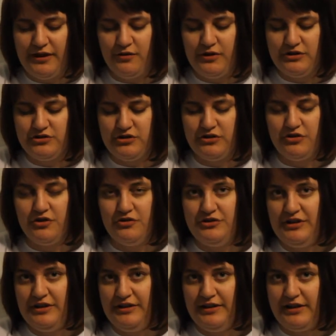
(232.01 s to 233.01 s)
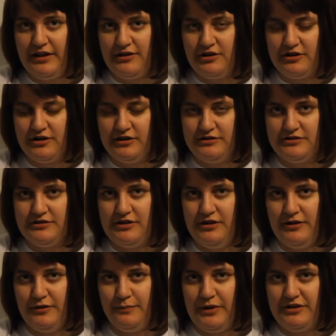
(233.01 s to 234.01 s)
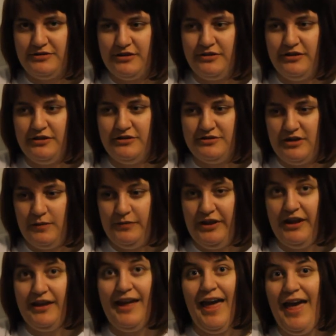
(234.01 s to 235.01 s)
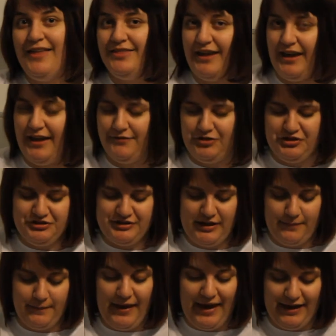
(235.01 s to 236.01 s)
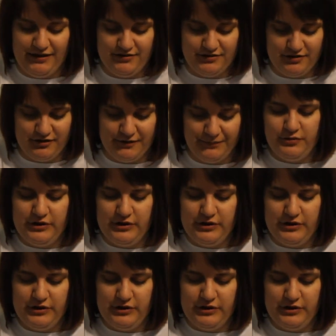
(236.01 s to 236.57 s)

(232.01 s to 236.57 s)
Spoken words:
and question 13 together because they're basically the same thing and they have the same answer.